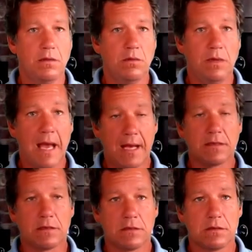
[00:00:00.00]

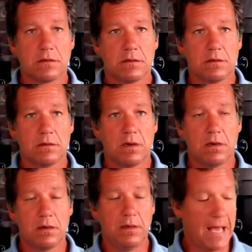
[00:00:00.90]
Yes.
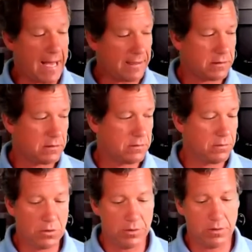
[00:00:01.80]

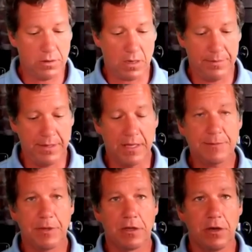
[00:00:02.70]

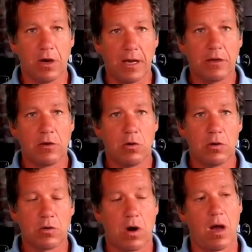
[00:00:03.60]
Let's be clear. I could go
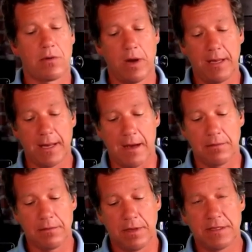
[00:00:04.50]
on Grok right
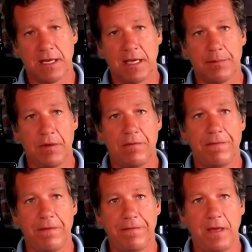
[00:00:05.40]
now and say, give me
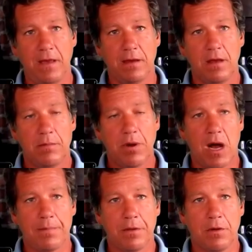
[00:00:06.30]
50
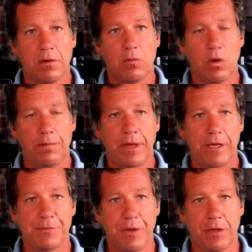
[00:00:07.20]
popular
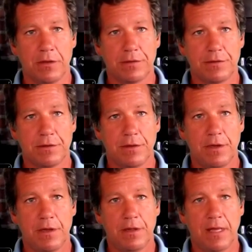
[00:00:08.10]
one-page bills
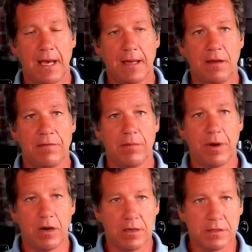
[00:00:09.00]
that give
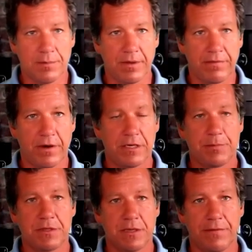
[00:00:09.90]
America something very
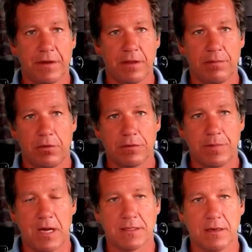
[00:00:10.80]
specific that polls
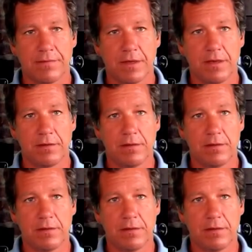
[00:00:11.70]
positively.